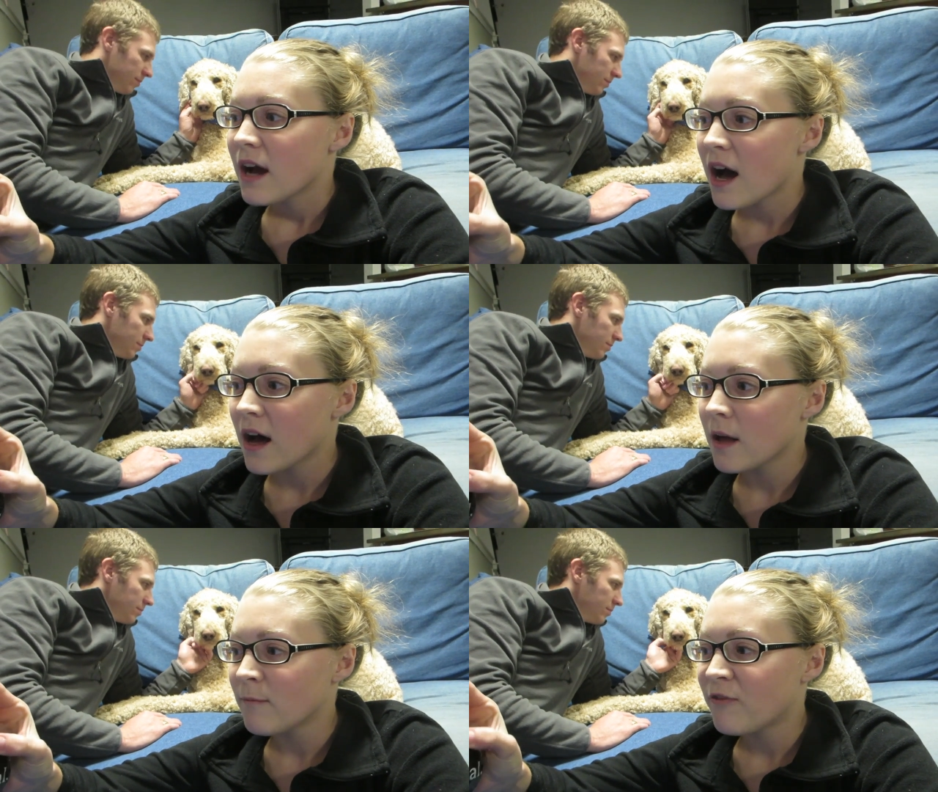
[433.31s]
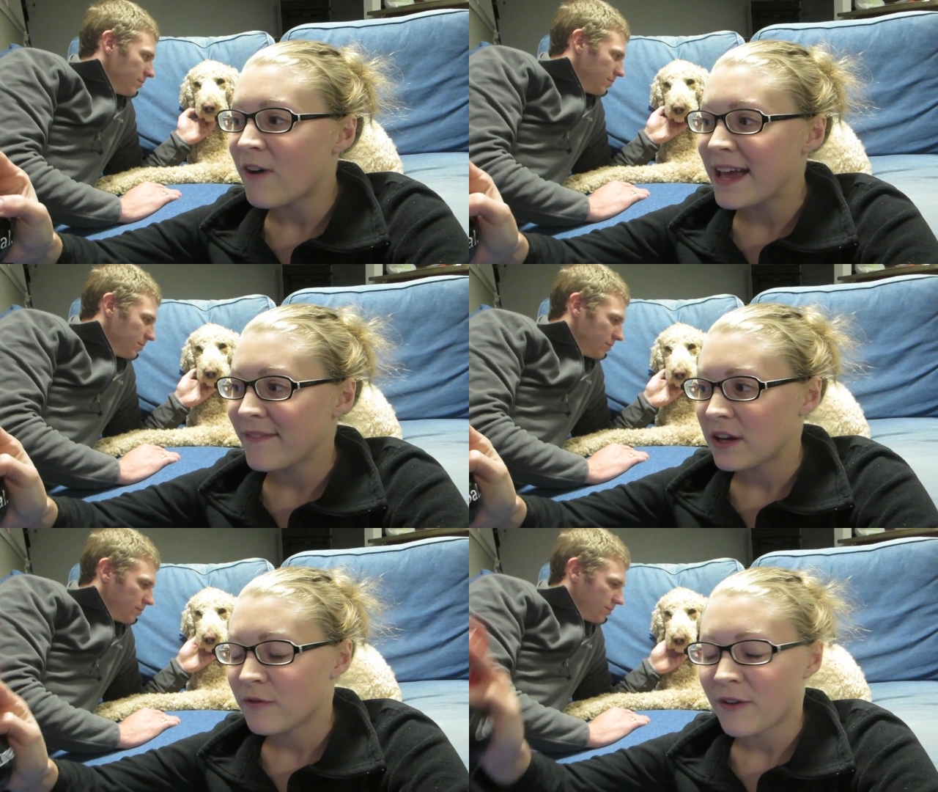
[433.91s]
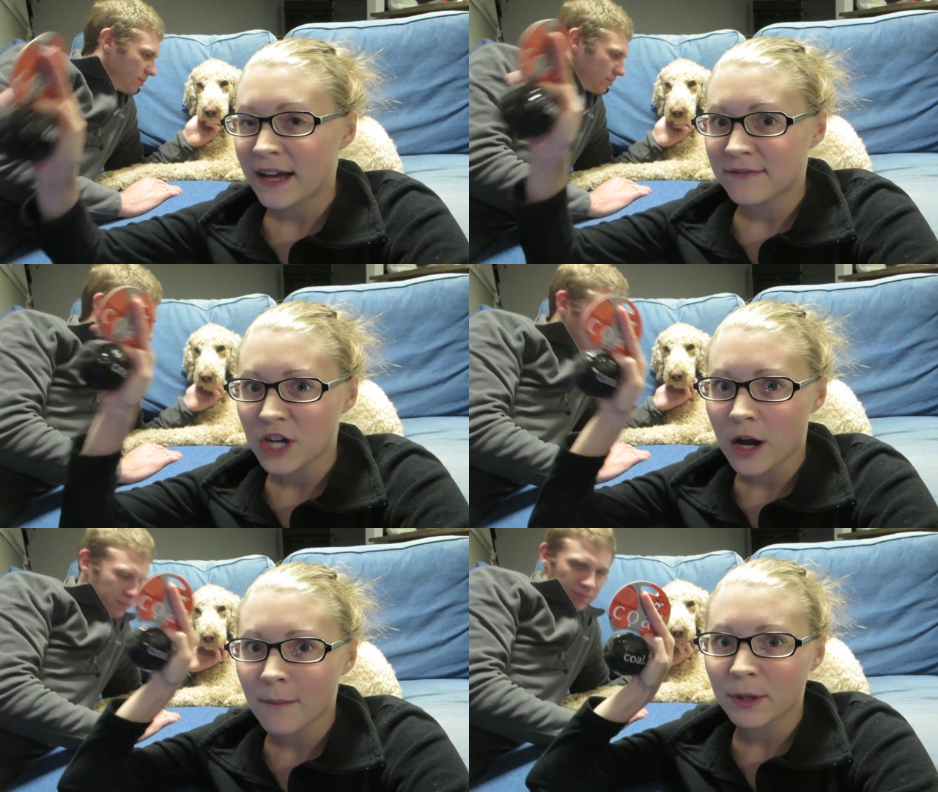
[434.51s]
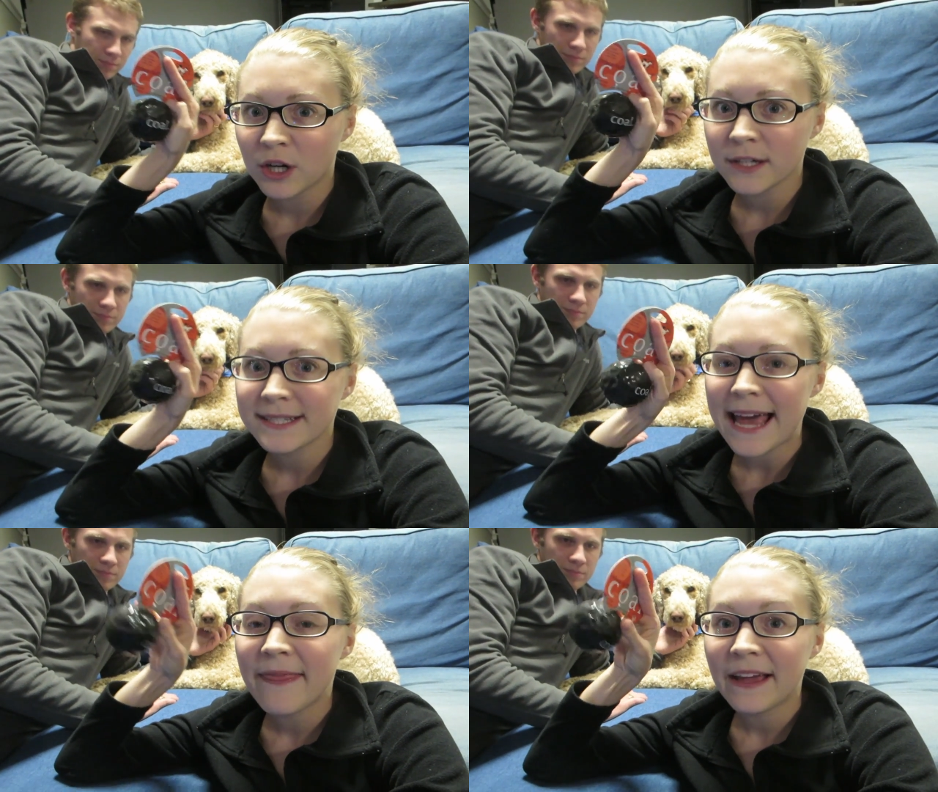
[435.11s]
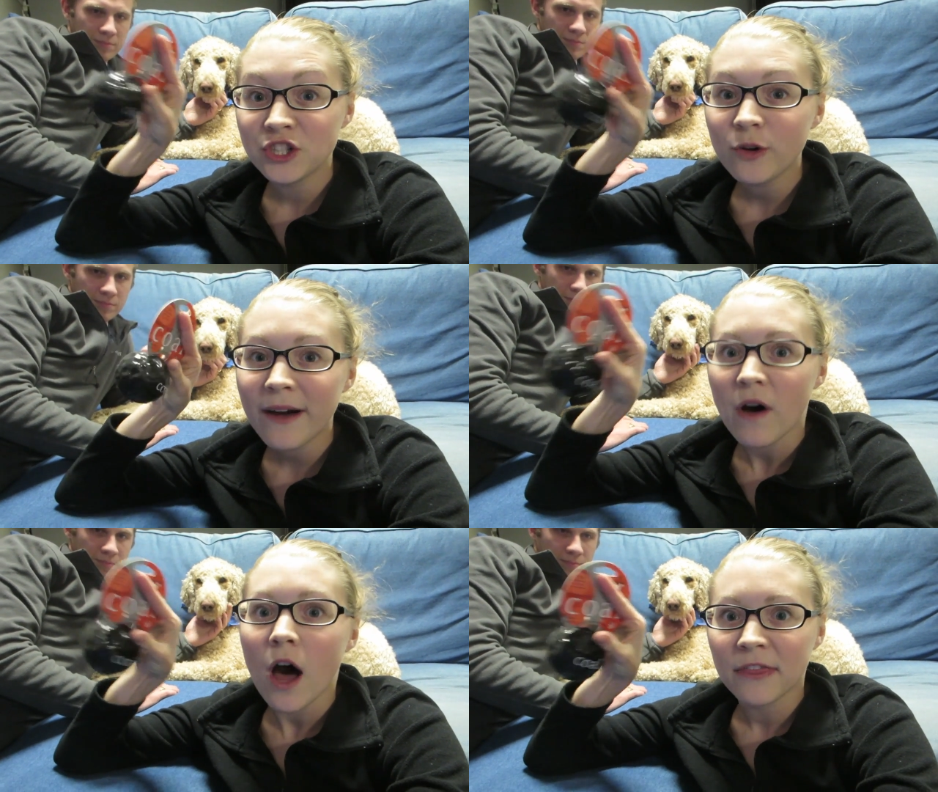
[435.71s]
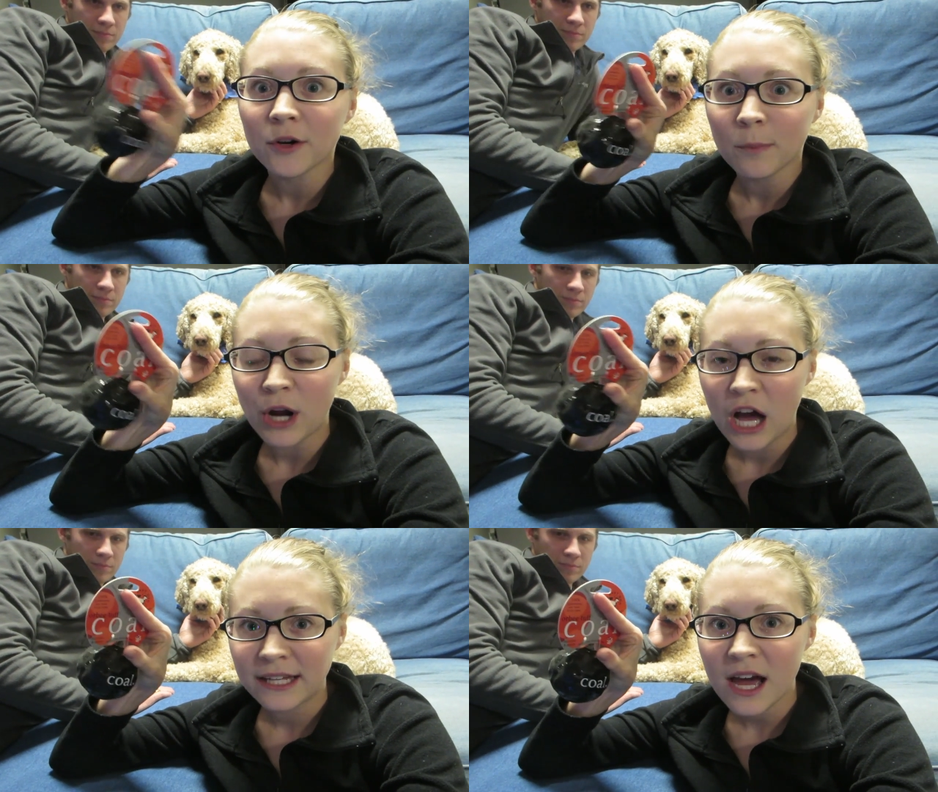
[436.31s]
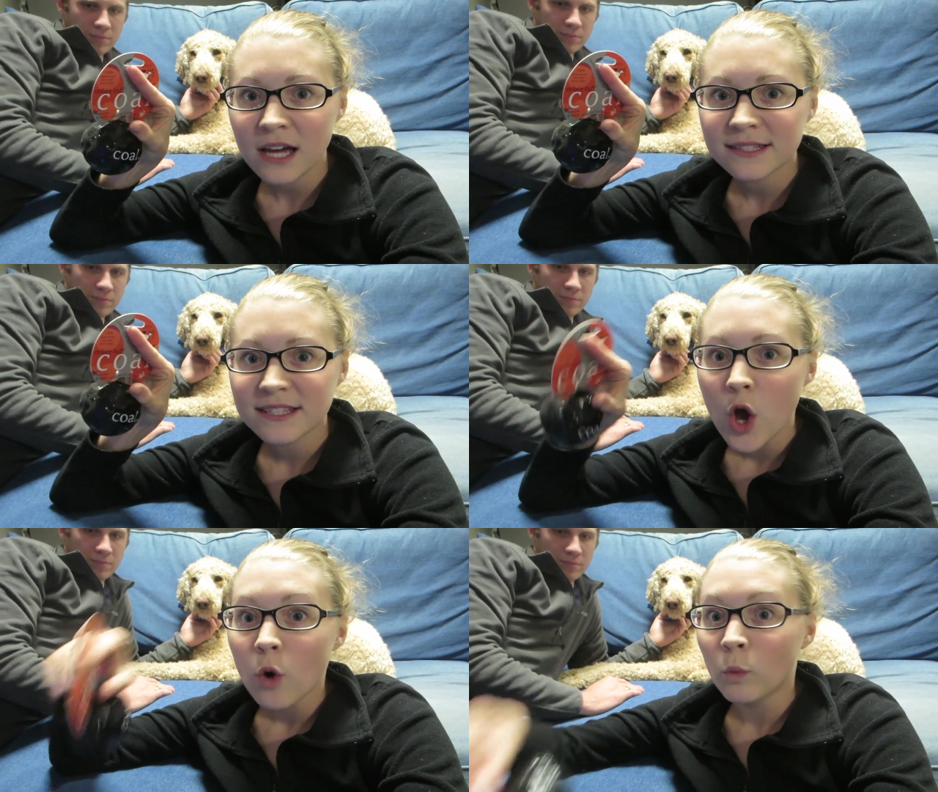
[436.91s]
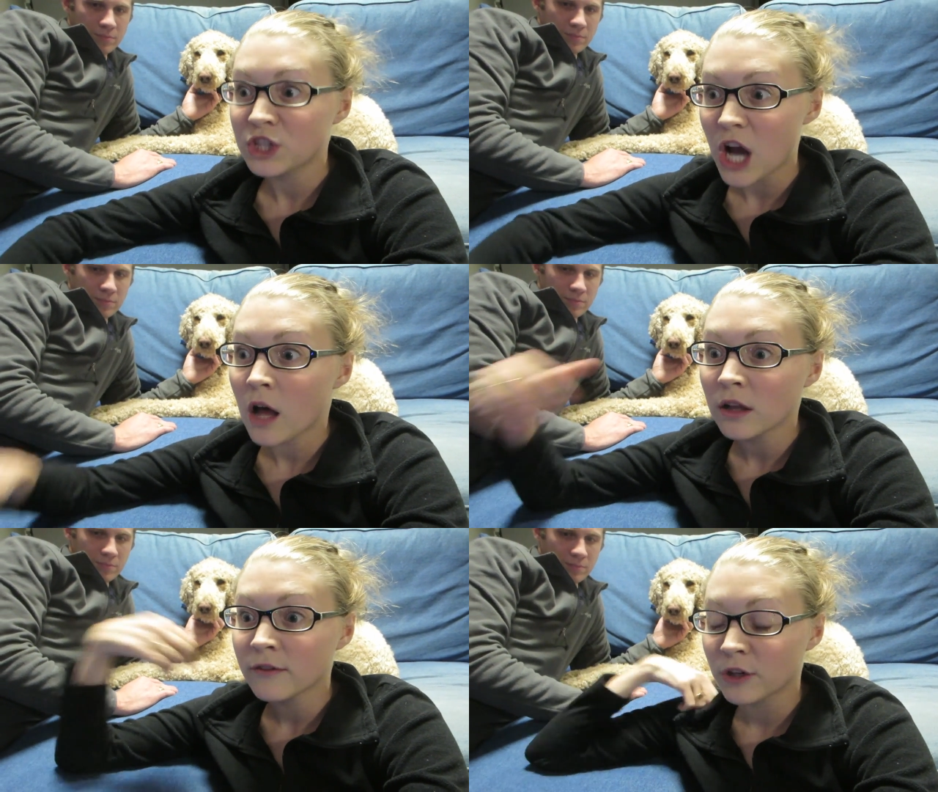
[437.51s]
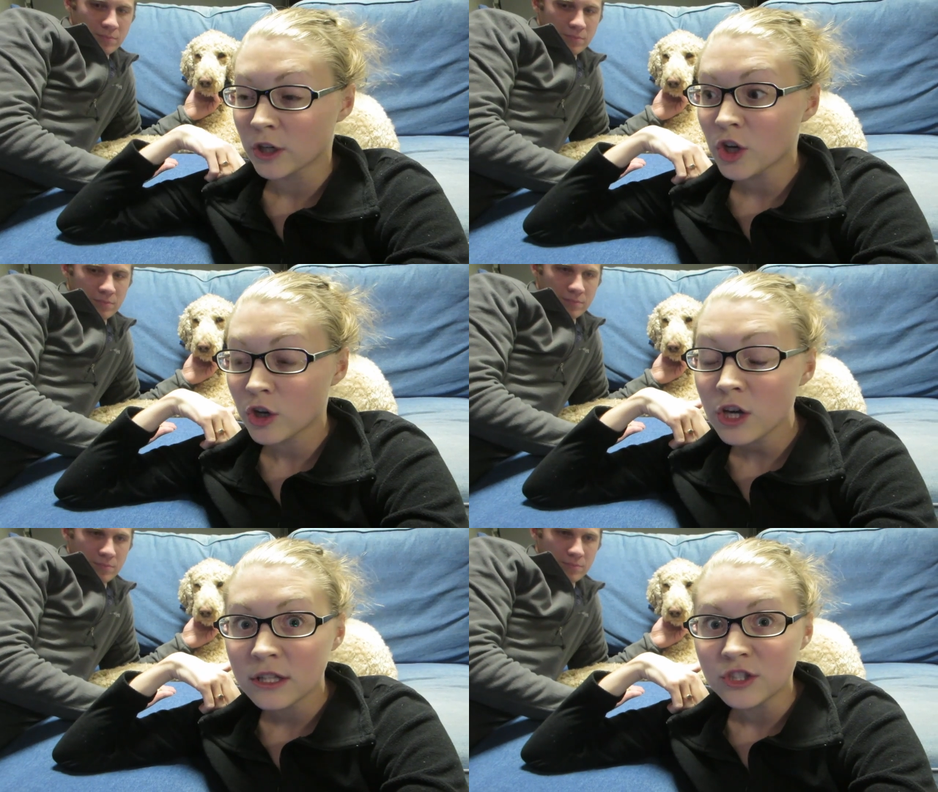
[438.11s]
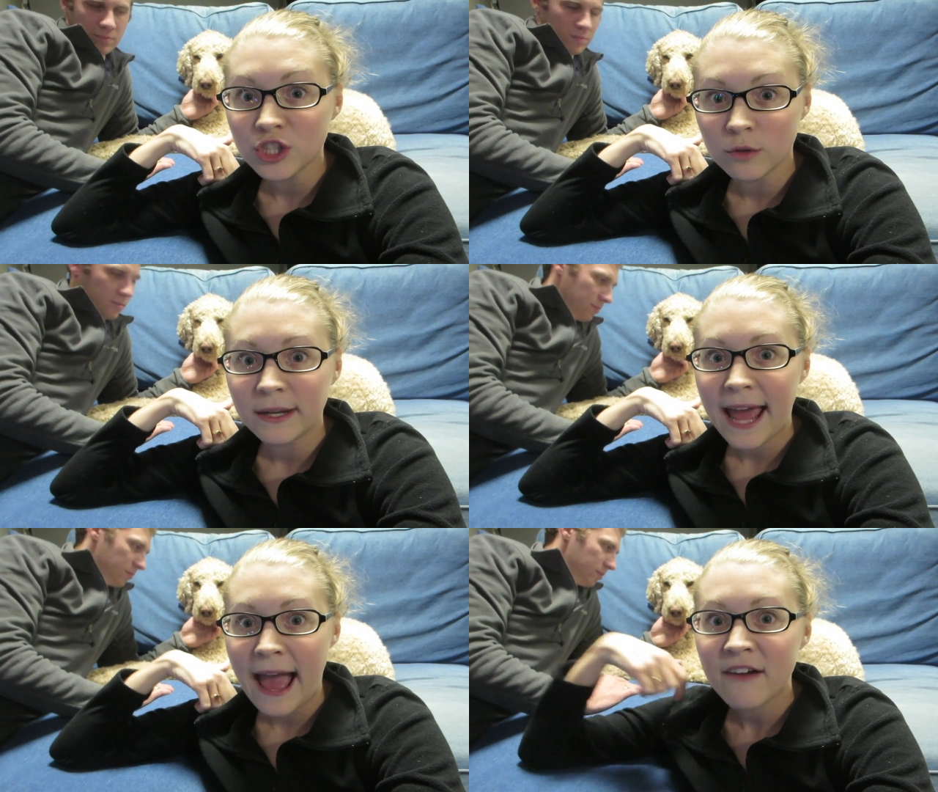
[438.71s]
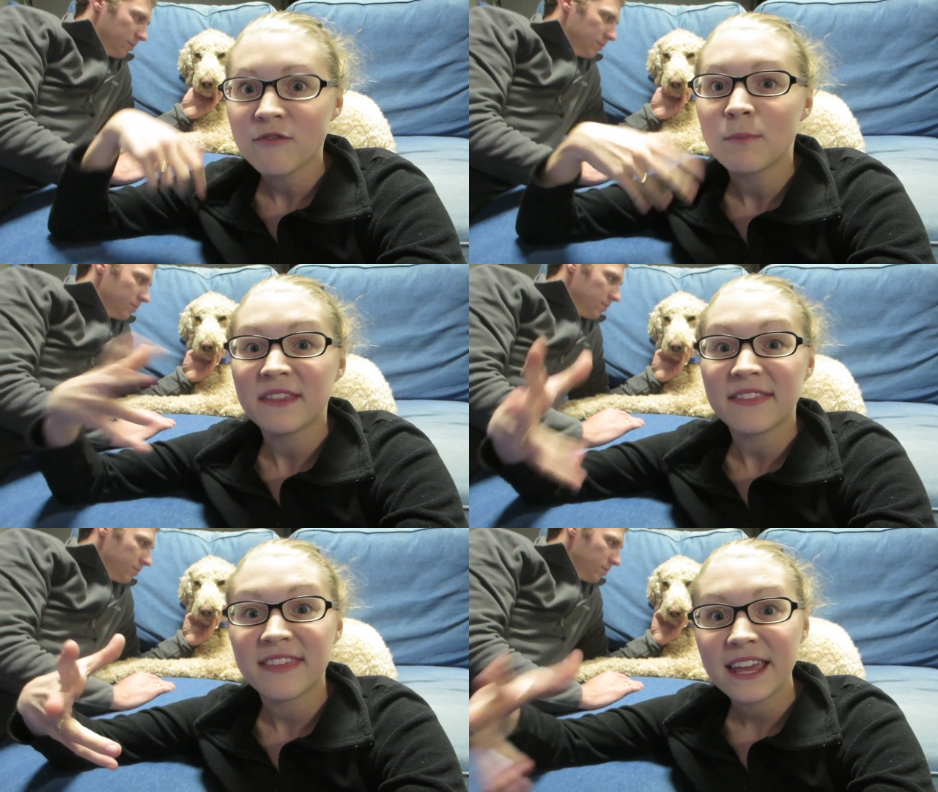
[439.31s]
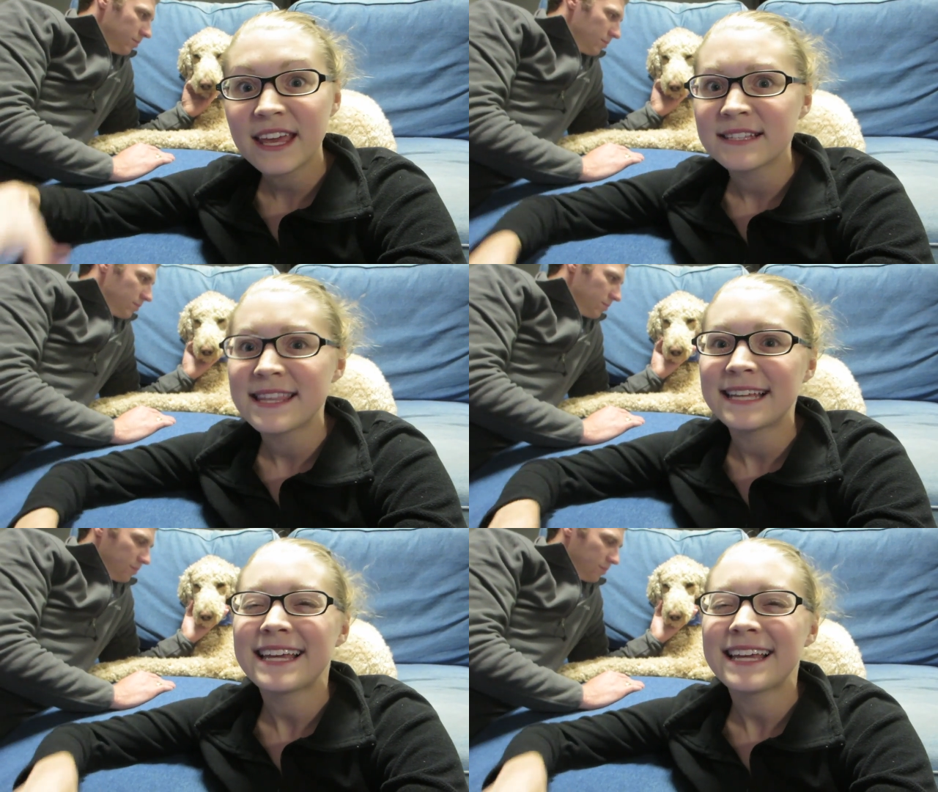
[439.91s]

Speaker 1: 5 out of 5 chompers, and they do have other products, which Oliver could chew in half, but the thing is, they